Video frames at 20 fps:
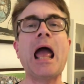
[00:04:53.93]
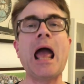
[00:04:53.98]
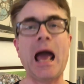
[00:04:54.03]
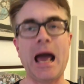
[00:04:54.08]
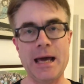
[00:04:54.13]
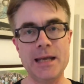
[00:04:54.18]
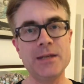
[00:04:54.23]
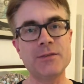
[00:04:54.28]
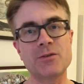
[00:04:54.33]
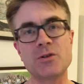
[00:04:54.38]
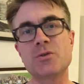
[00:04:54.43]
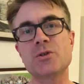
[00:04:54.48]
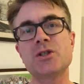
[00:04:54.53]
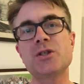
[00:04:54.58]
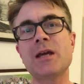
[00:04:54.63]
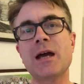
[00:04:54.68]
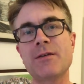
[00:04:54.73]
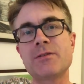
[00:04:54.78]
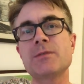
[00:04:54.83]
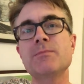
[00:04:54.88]
And of course,
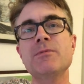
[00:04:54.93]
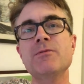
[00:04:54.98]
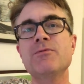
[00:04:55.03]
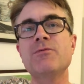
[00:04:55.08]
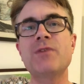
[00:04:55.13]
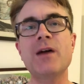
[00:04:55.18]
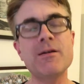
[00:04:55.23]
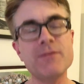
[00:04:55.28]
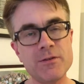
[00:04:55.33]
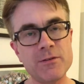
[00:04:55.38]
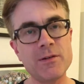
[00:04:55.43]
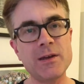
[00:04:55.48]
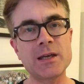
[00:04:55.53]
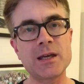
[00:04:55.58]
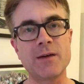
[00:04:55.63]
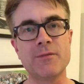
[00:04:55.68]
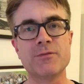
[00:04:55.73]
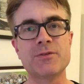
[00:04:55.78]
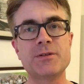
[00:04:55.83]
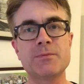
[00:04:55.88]
you have to be very, very
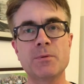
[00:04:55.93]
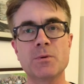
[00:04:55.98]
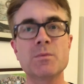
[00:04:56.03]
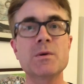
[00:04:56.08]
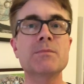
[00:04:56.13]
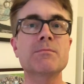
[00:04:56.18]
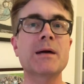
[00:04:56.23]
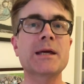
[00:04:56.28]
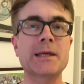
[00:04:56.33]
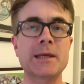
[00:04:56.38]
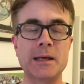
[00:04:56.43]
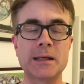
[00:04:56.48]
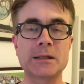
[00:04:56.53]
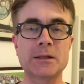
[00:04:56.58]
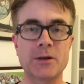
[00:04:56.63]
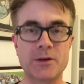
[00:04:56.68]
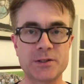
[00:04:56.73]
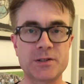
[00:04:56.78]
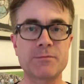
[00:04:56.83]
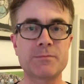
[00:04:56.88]
comfortable with making a
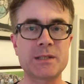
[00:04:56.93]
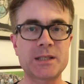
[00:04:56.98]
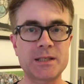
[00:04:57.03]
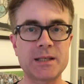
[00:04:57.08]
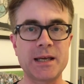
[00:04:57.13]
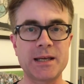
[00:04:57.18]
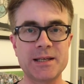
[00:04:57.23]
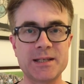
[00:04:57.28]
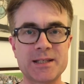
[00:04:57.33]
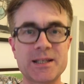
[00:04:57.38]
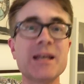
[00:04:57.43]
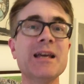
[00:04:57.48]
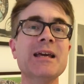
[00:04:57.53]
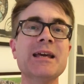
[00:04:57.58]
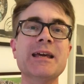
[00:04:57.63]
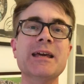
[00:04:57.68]
lot of mistakes.